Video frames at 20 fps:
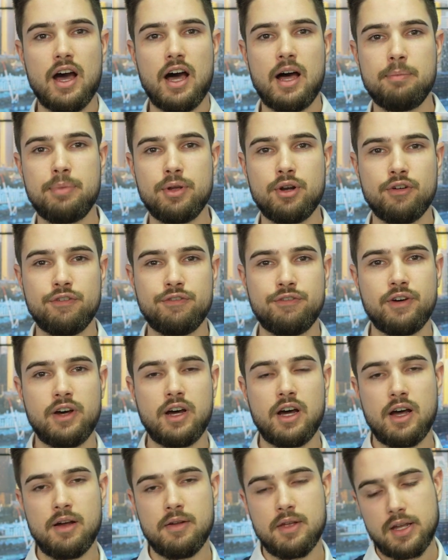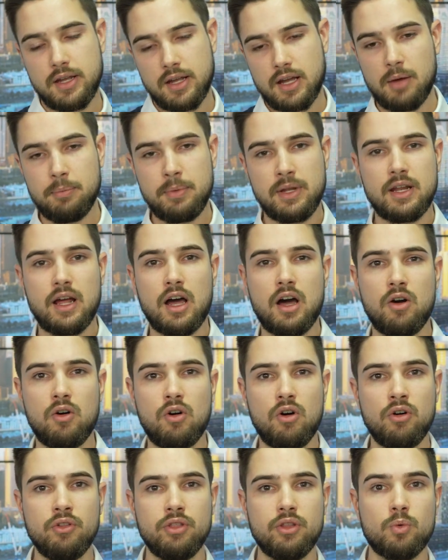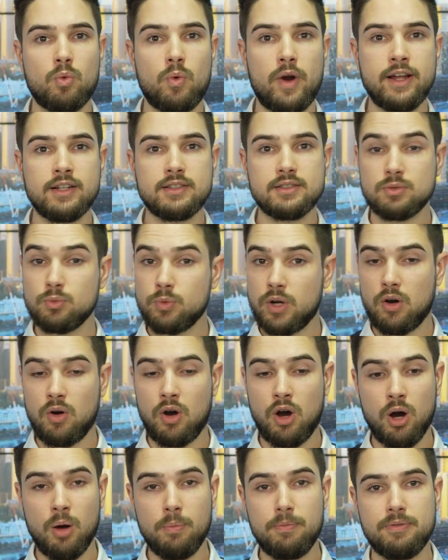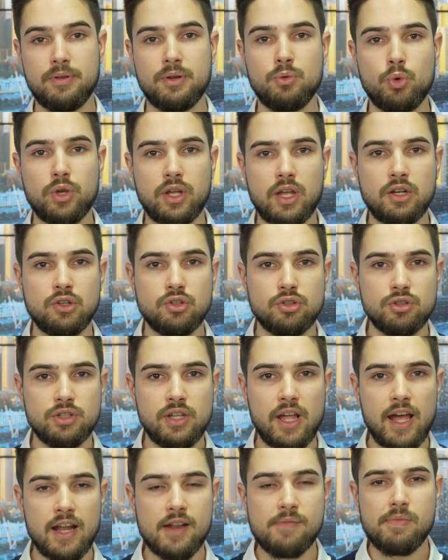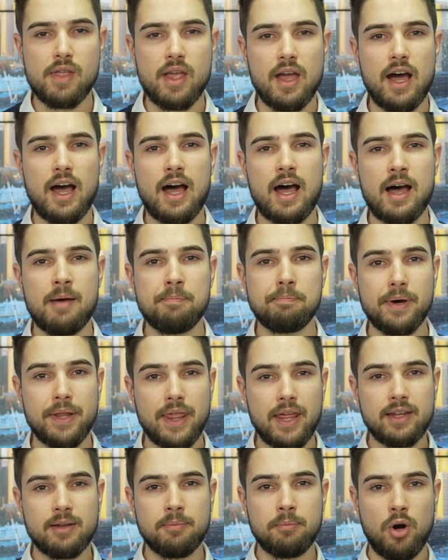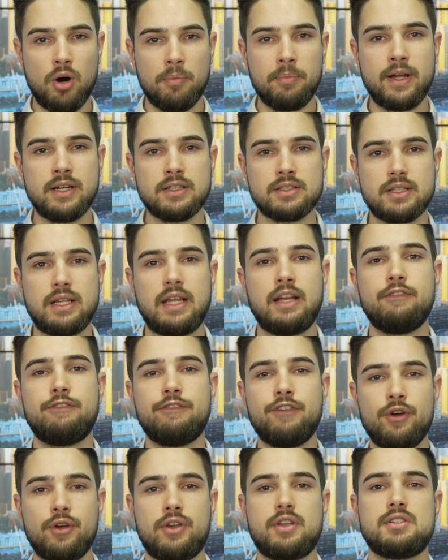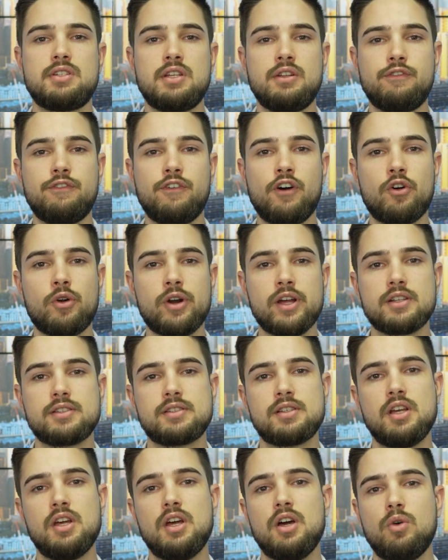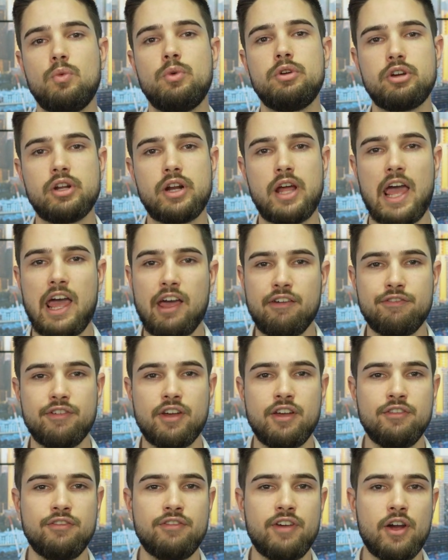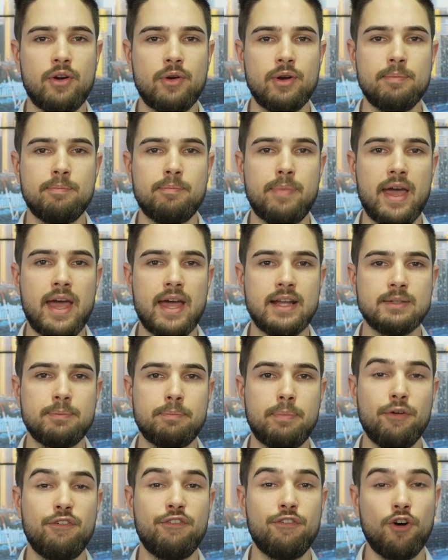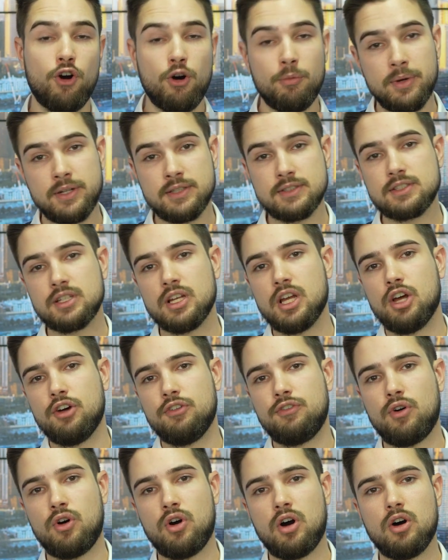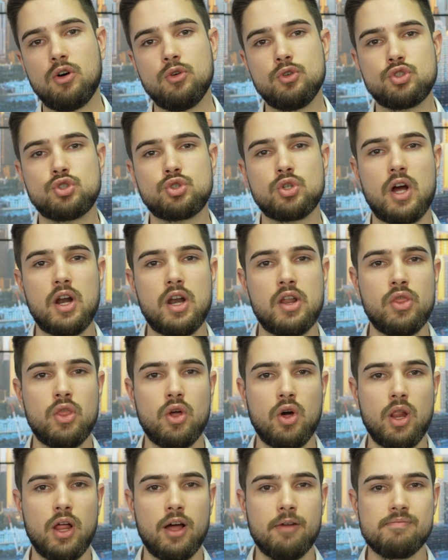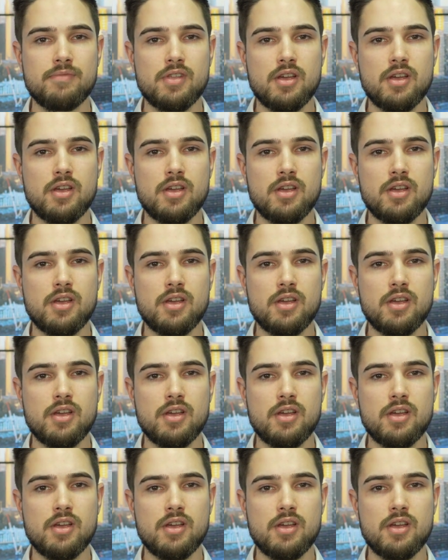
a bit of uh, coming down on the rents. Well, hopefully we can do that. Um, but at the moment, in focusing Forex, we're gonna have a very bad performance for Australian dollar.